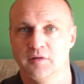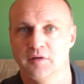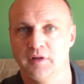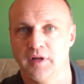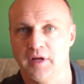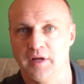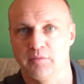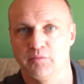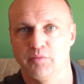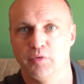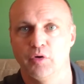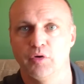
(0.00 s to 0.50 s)

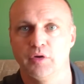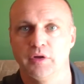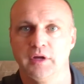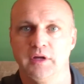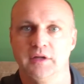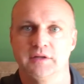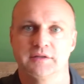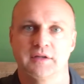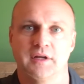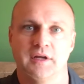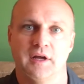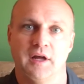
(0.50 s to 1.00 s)
like
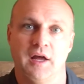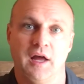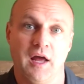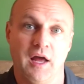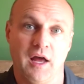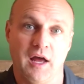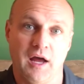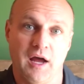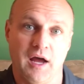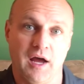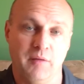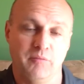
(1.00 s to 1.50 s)
bullies
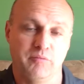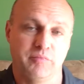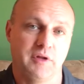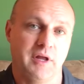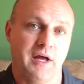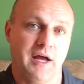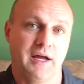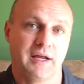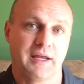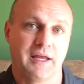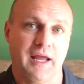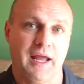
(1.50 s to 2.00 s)
on
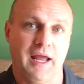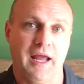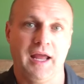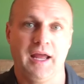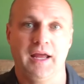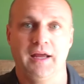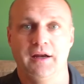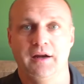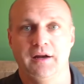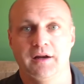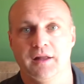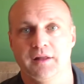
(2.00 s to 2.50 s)
block A
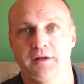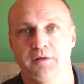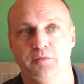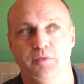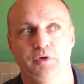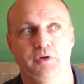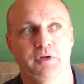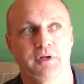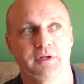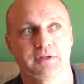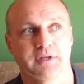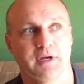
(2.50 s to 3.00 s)
and another
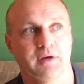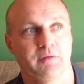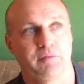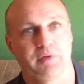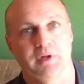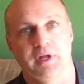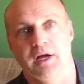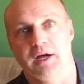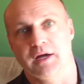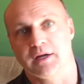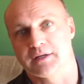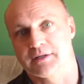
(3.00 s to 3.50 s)
bullies on
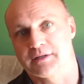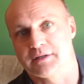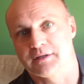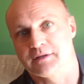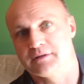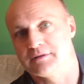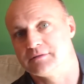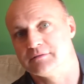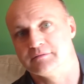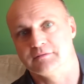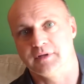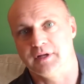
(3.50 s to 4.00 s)
block
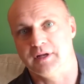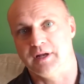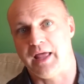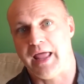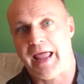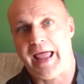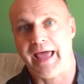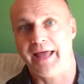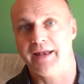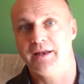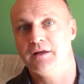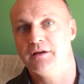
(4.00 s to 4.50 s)

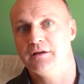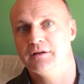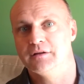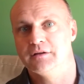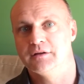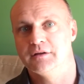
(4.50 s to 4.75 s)
N,